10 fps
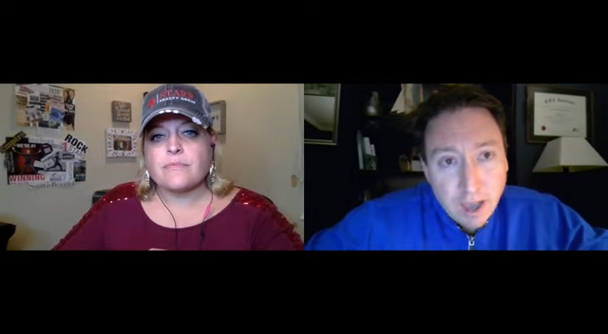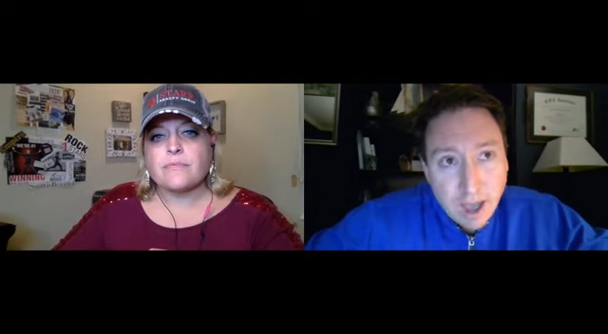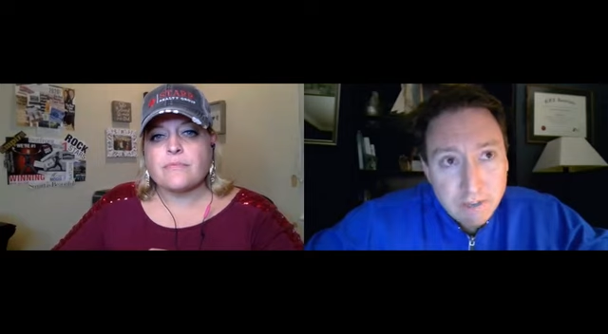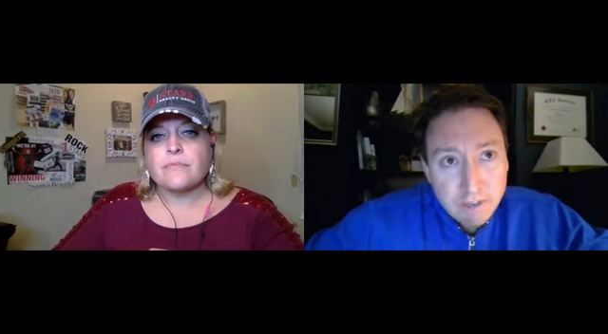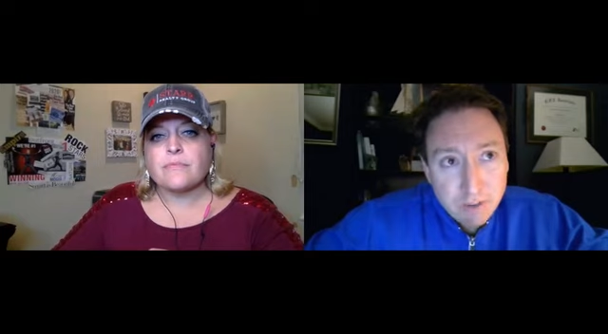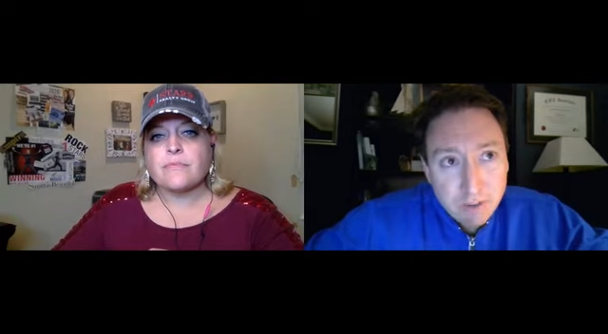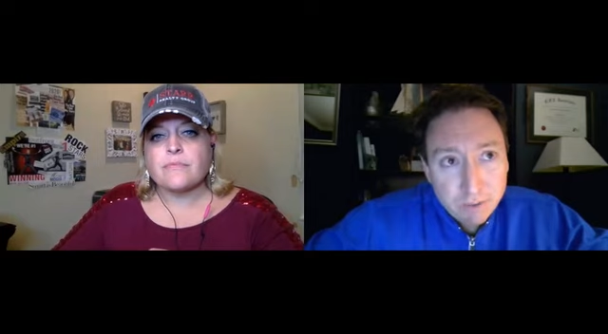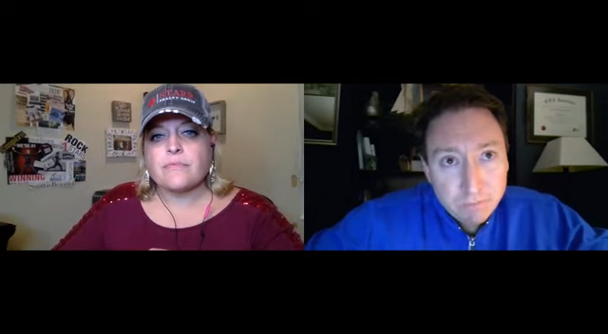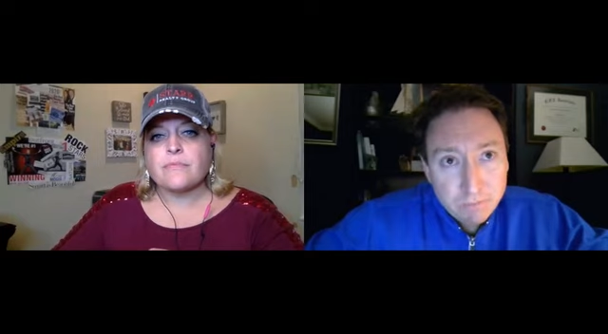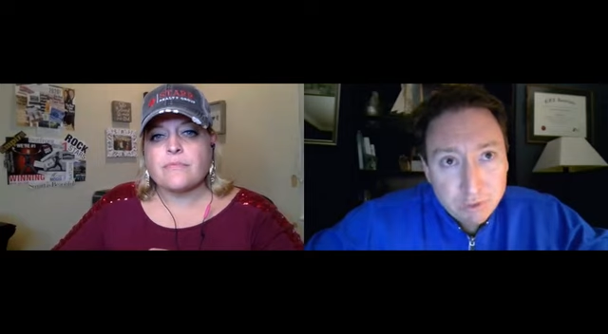Speaker 1: I
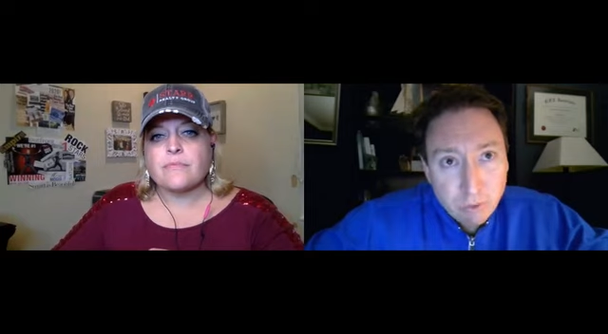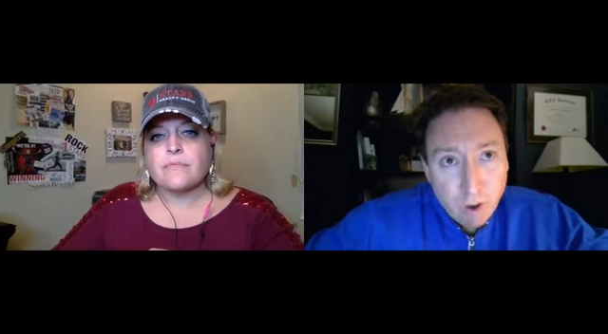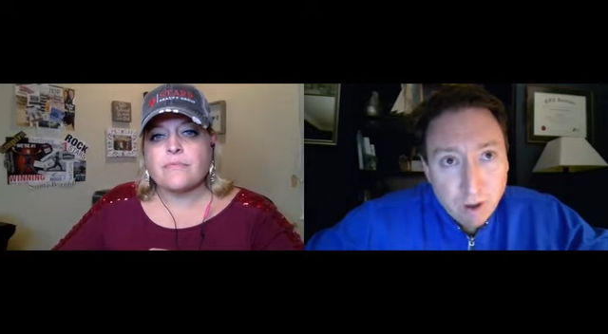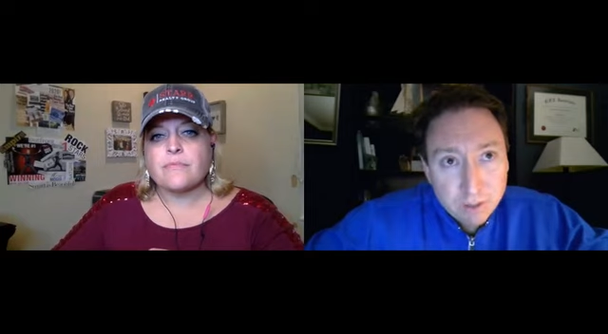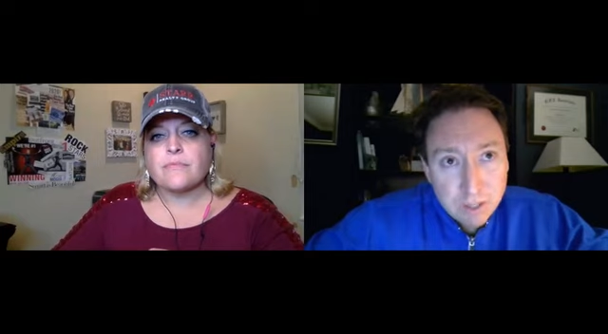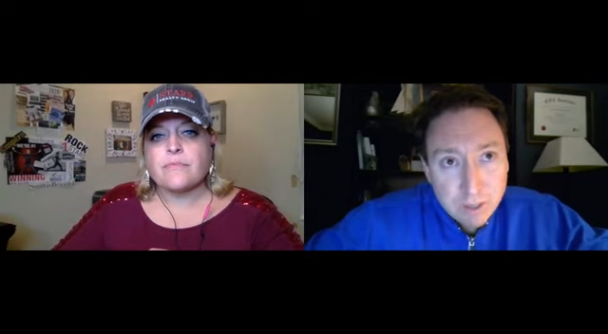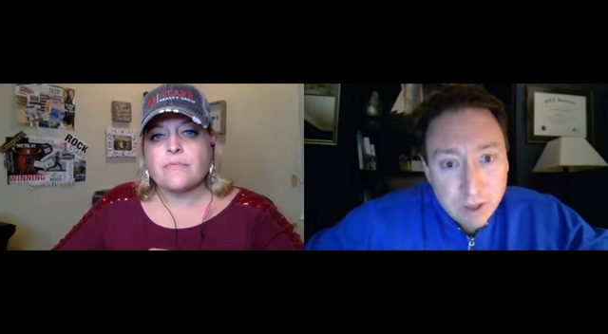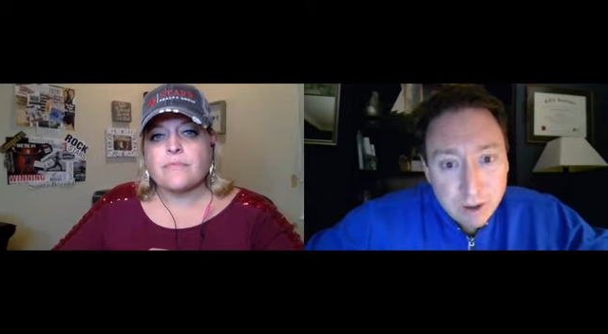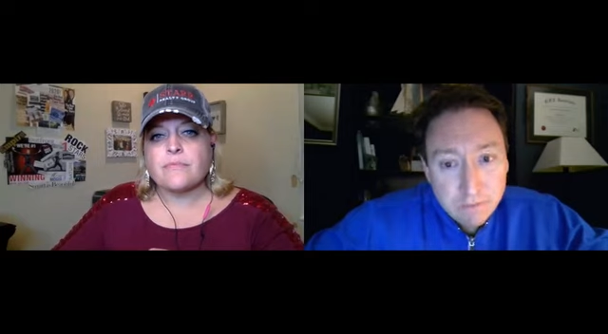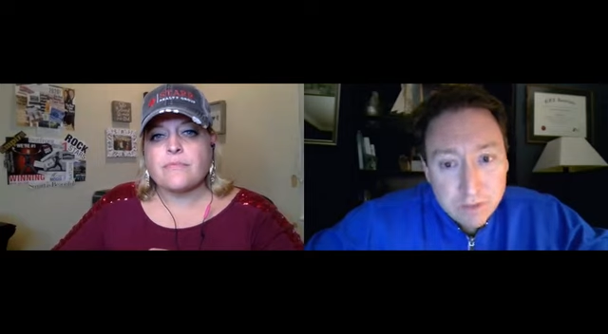feel strongly
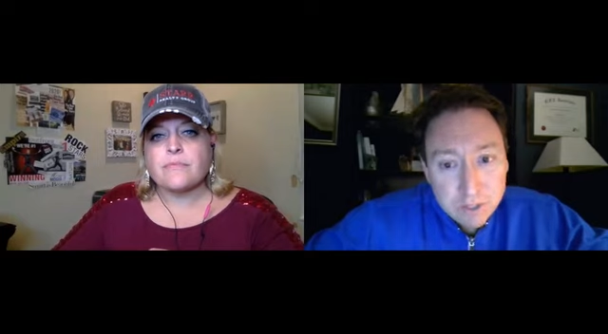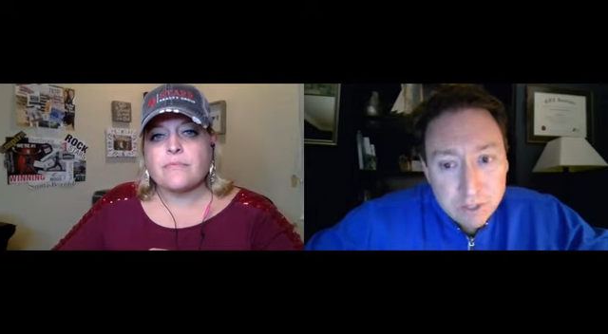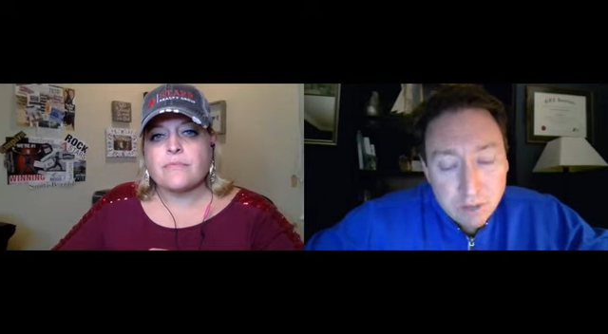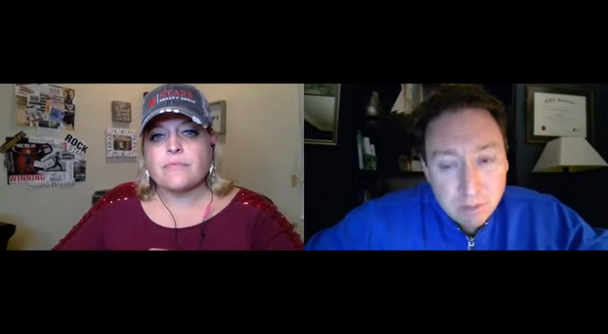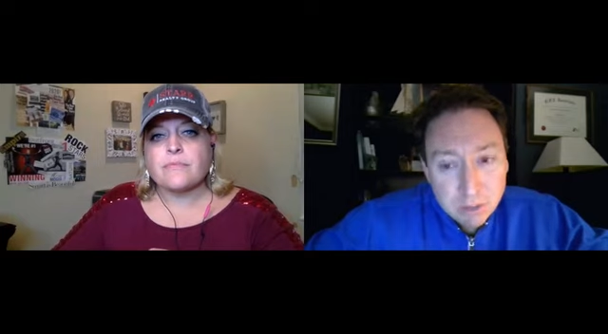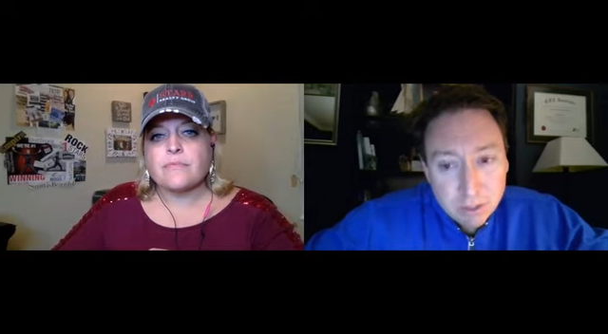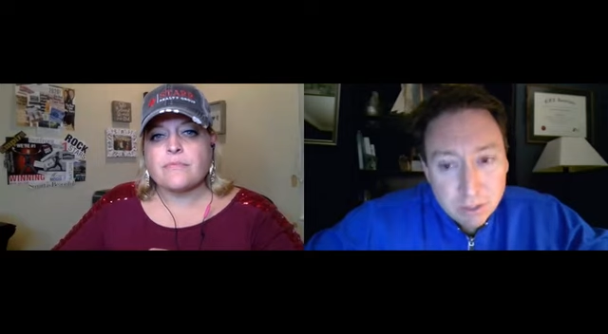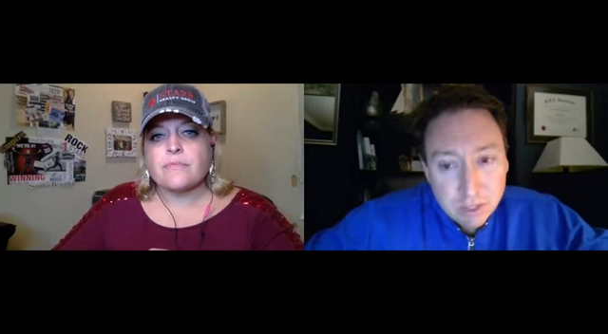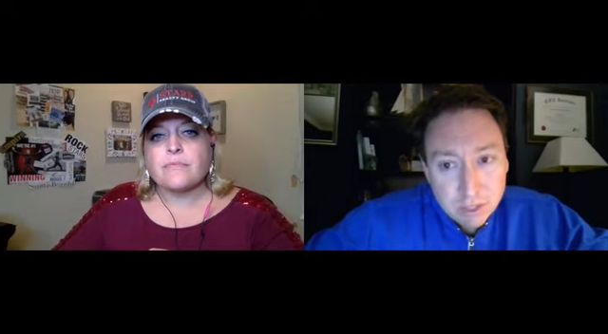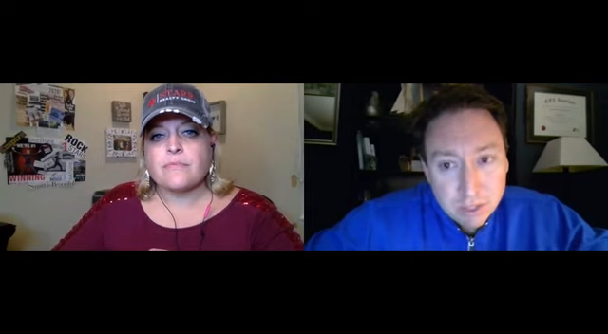that of the stimulus
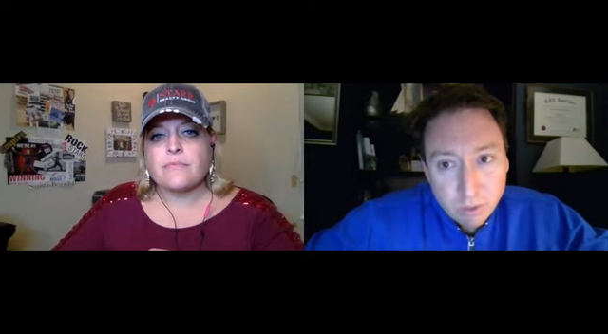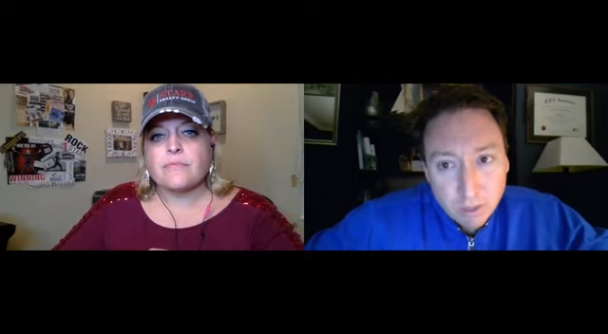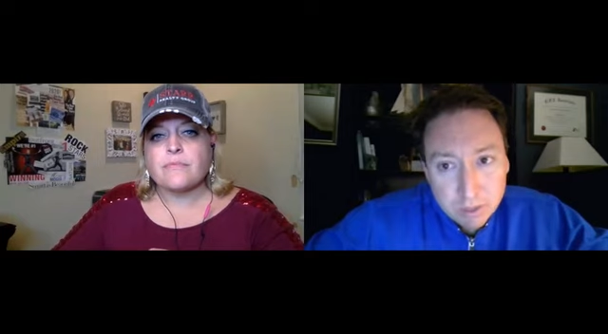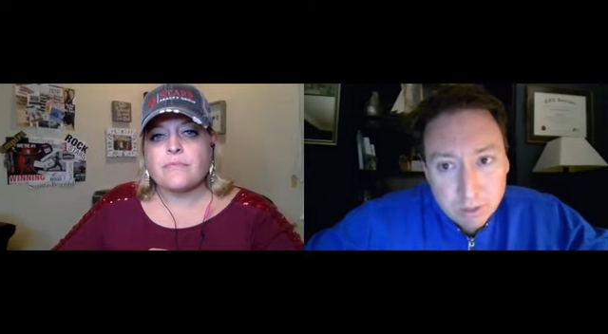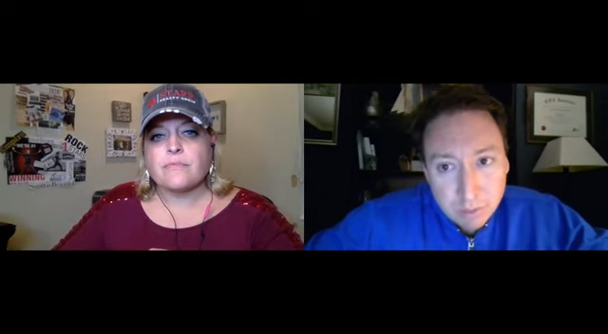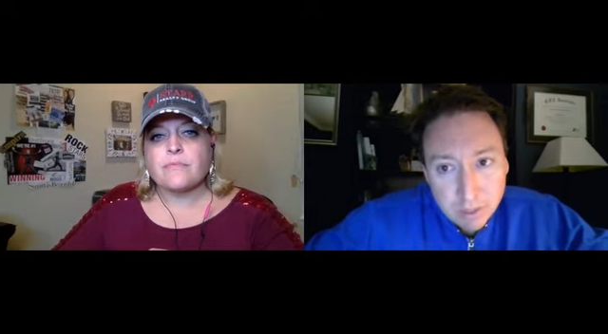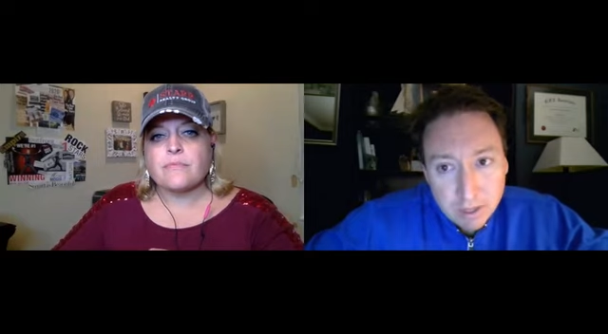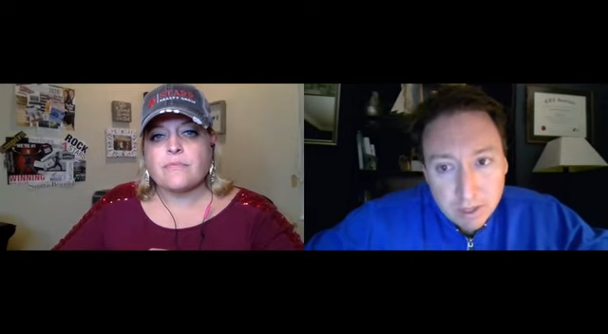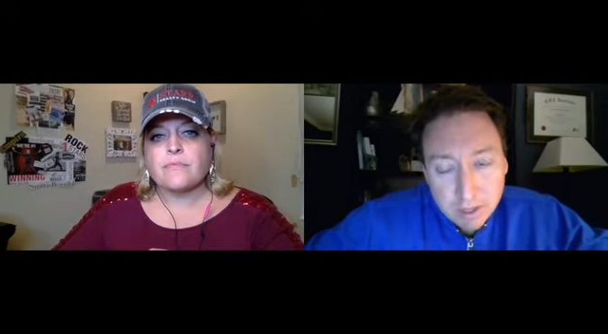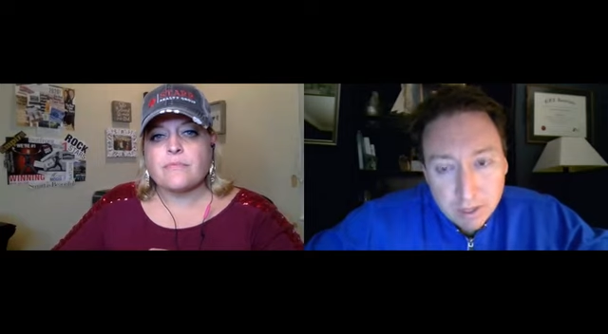that's going to
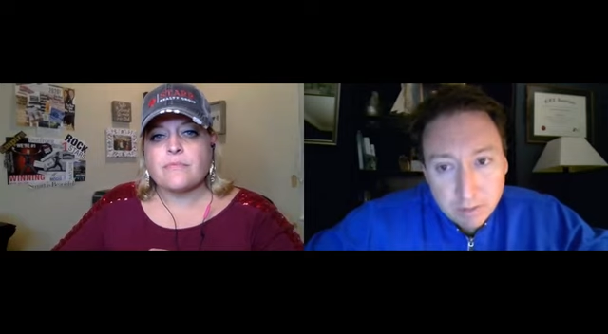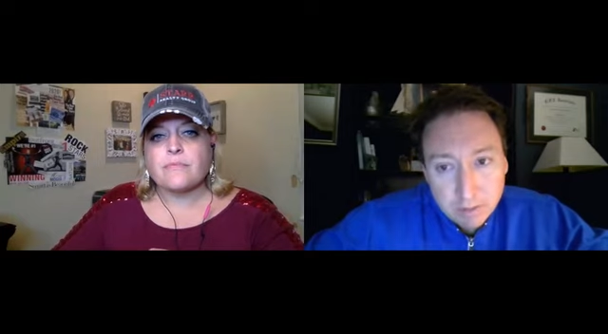be